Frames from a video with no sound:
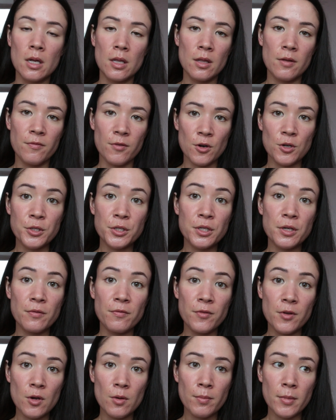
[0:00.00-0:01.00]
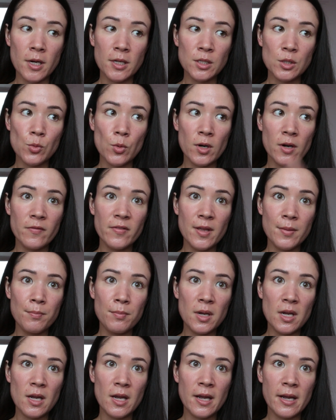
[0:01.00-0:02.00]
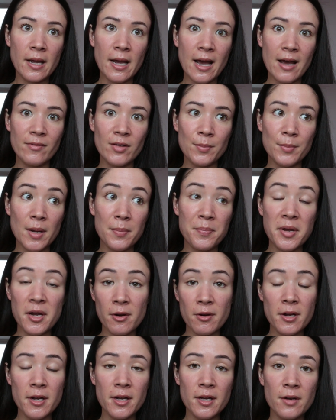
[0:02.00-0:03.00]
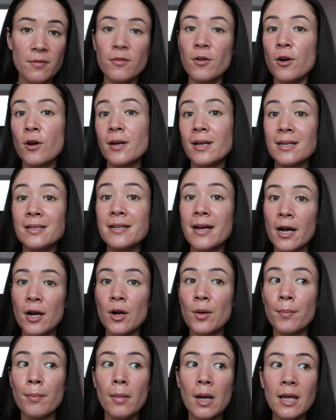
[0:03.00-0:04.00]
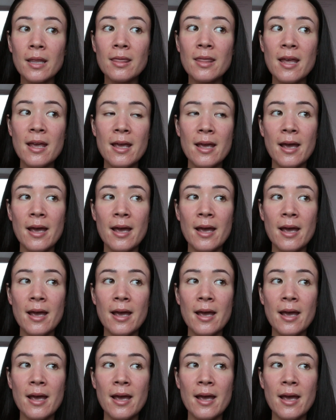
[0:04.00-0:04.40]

the first few months, one of them being having my period for an entire month